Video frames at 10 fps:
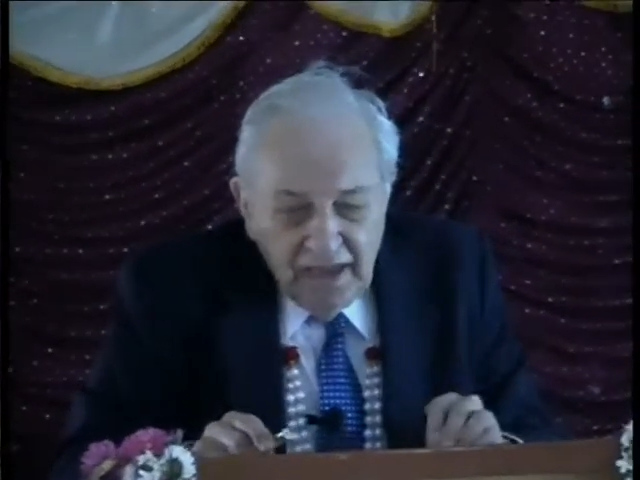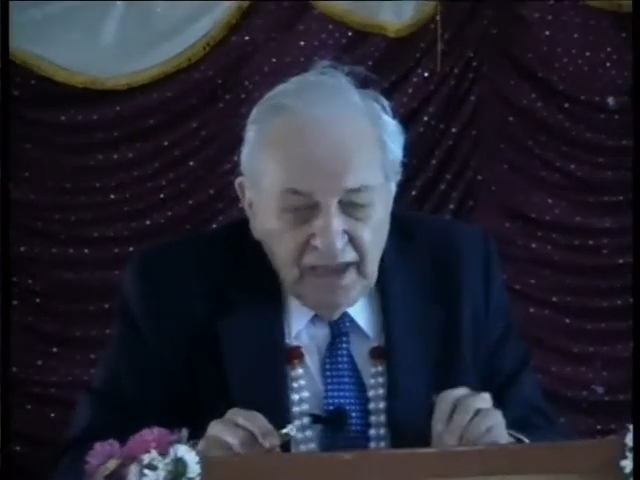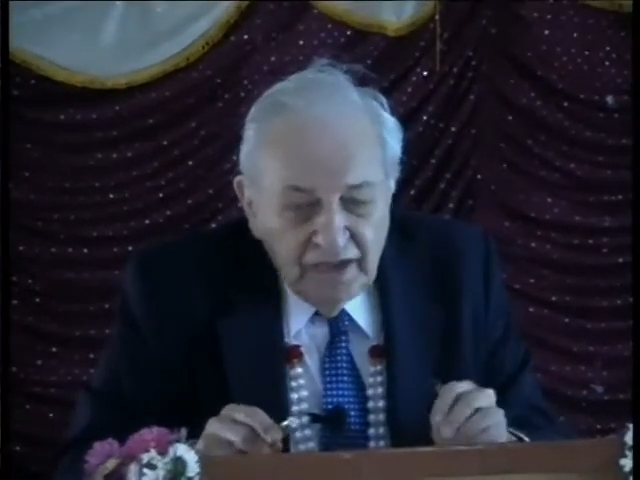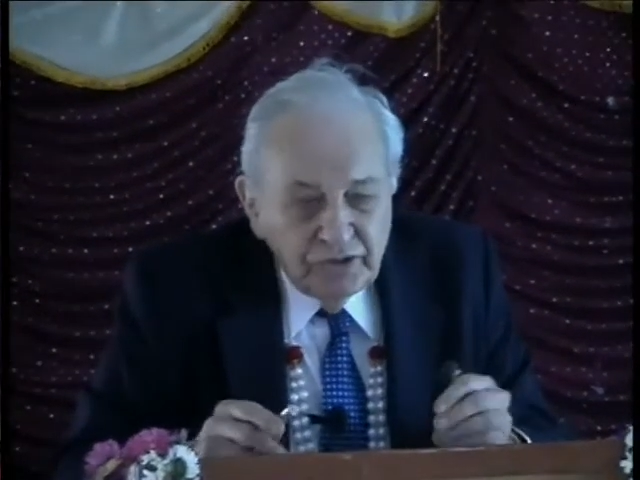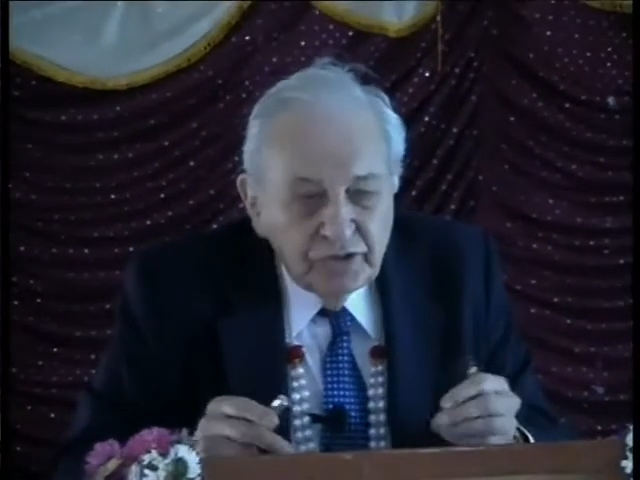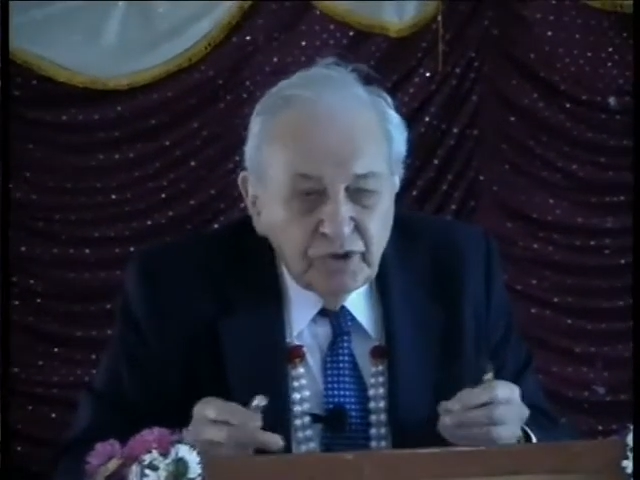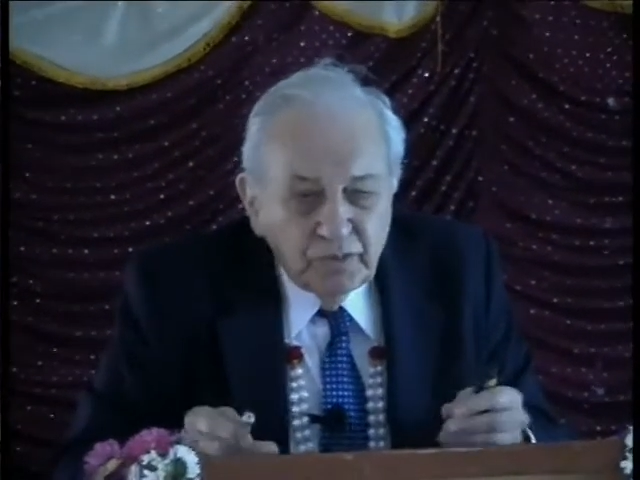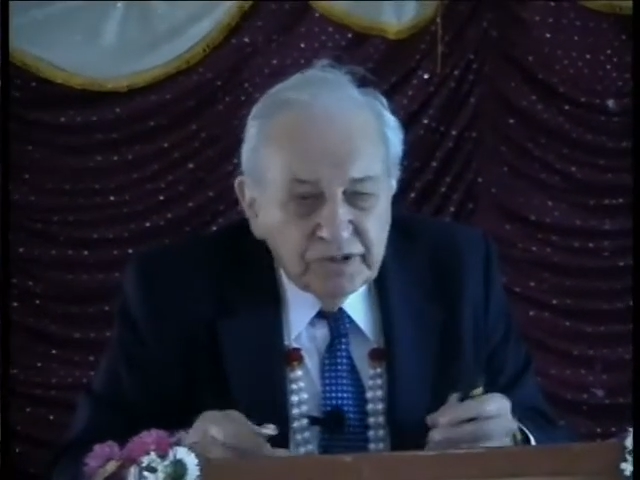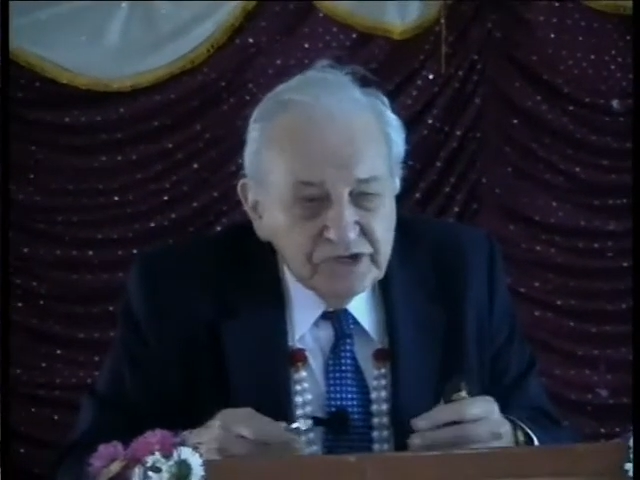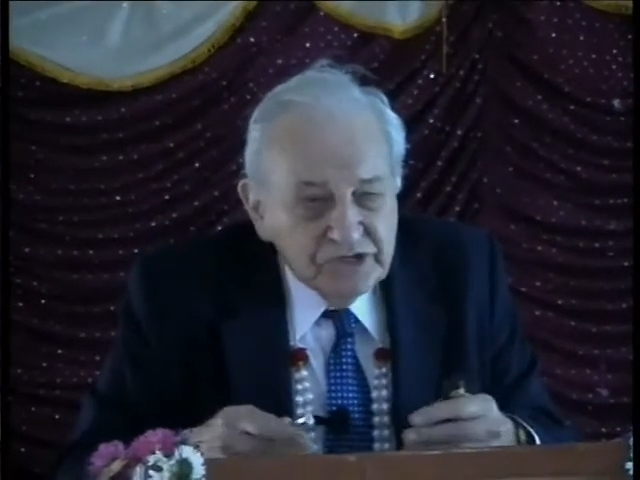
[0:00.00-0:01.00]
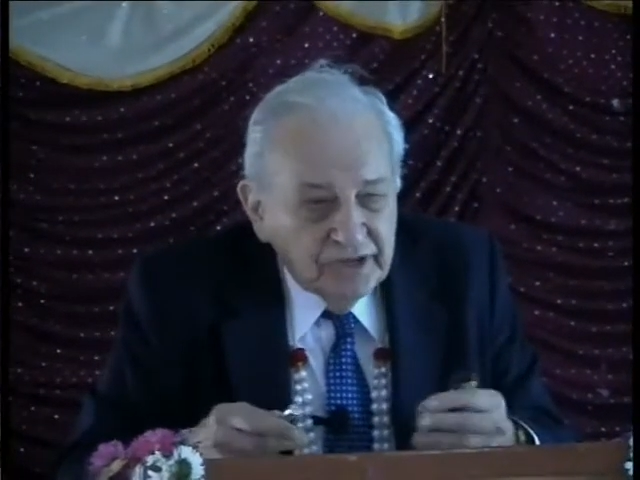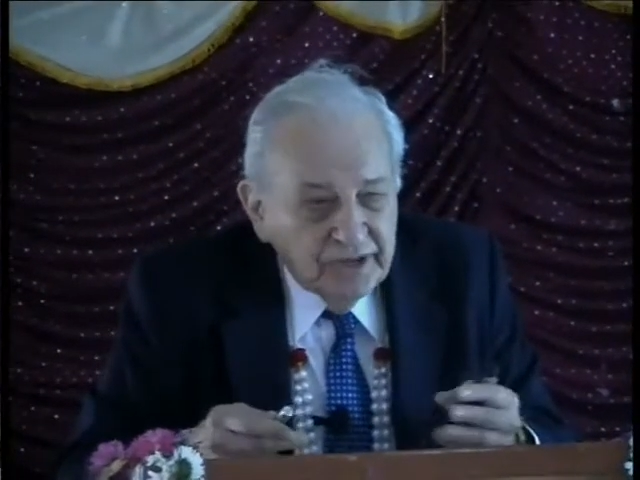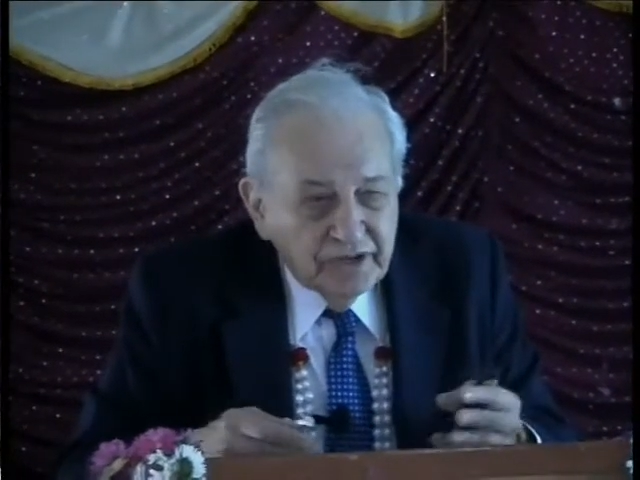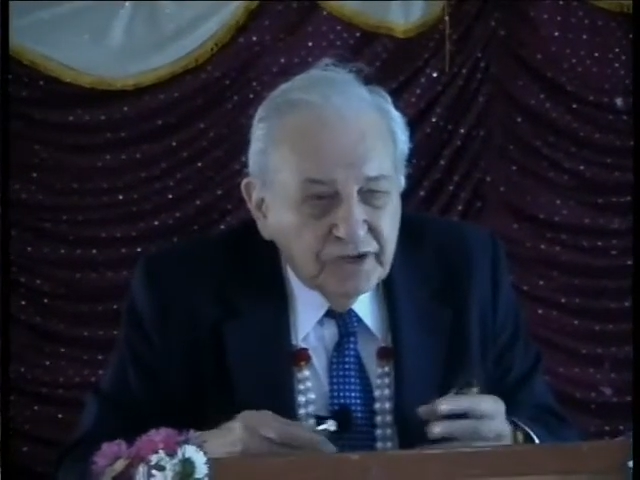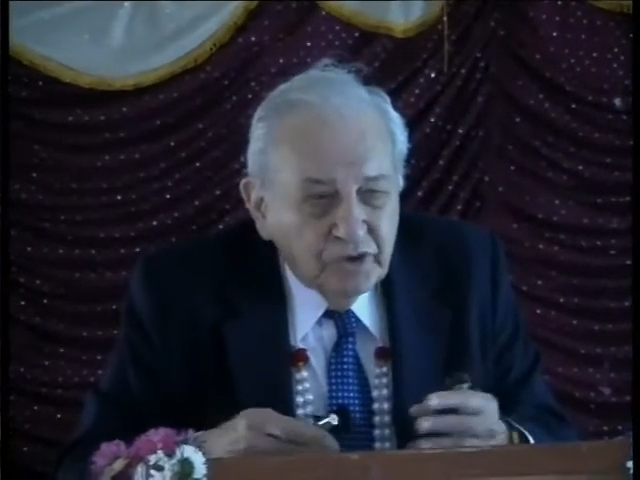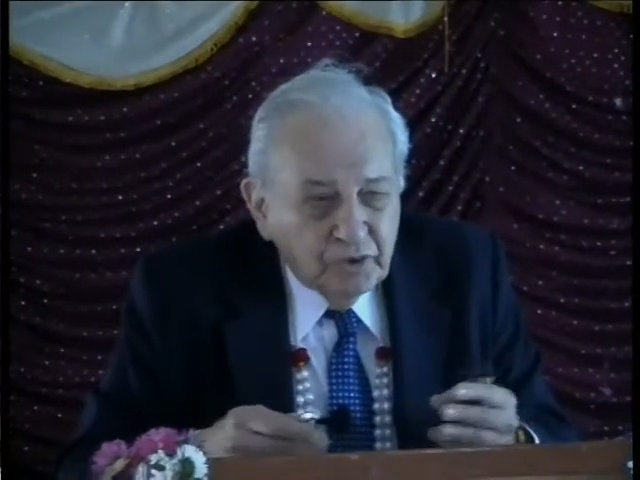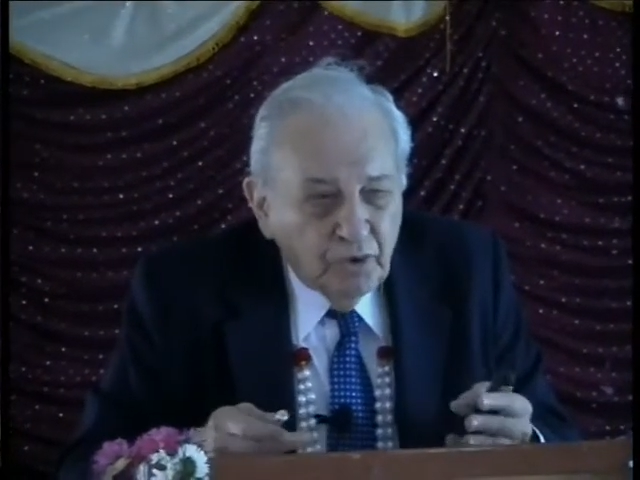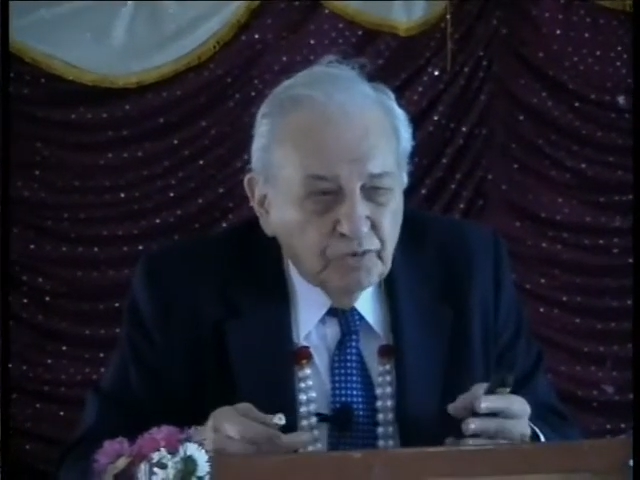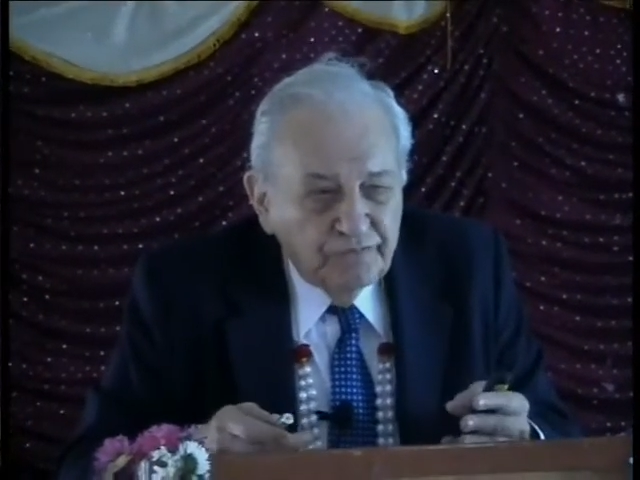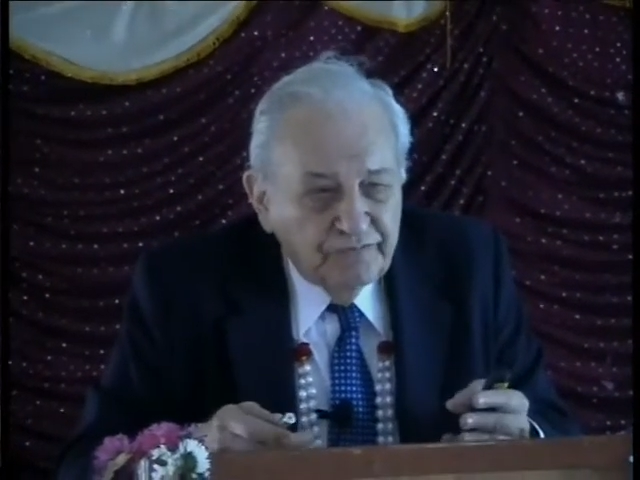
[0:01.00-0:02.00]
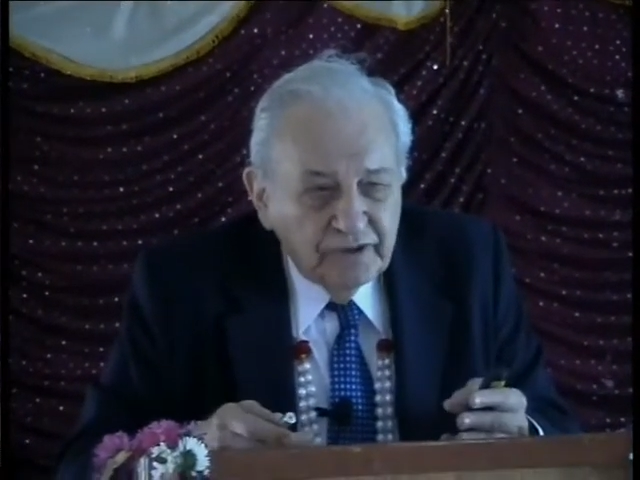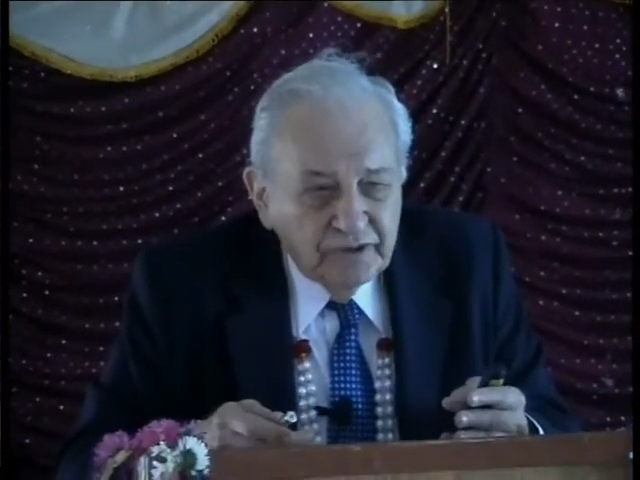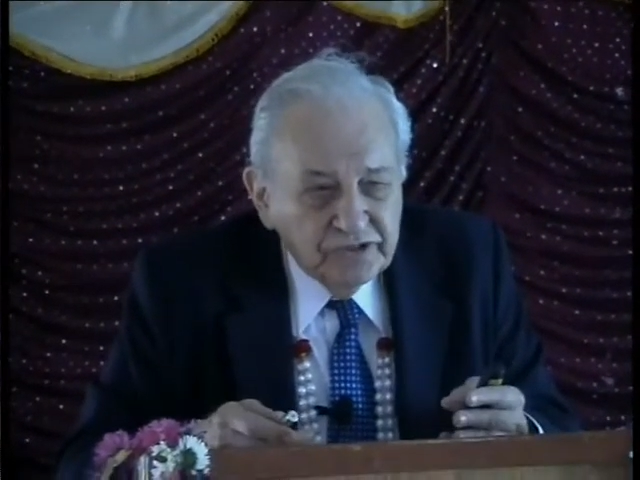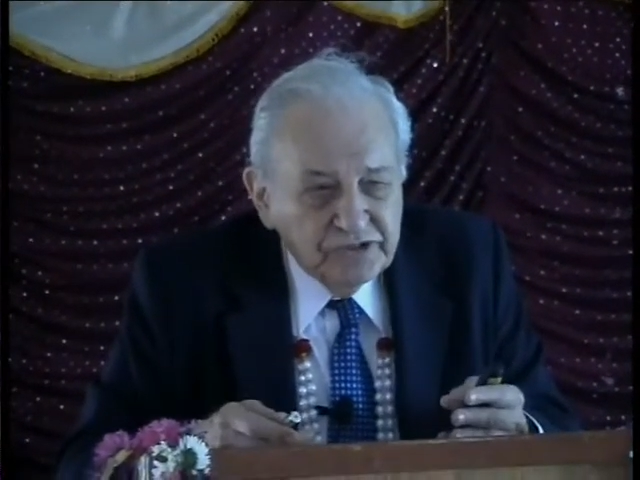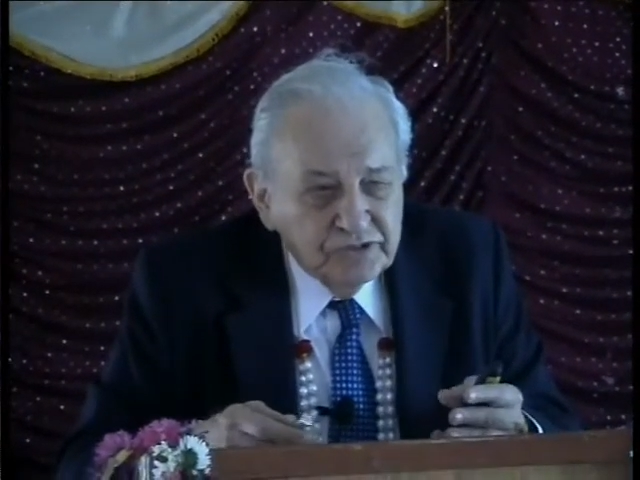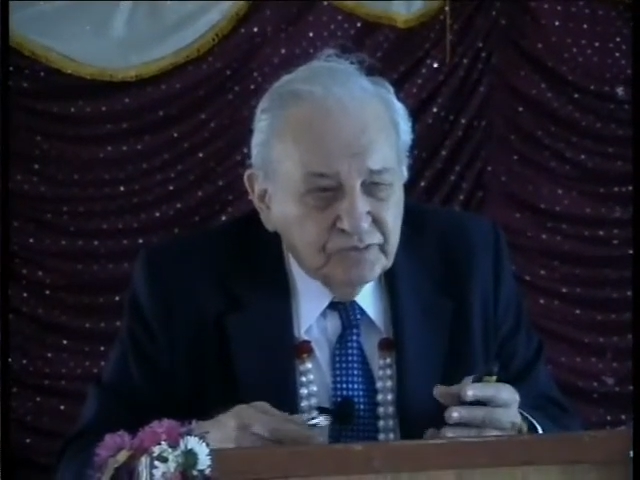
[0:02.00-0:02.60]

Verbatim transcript: And you know what it's like in your own fields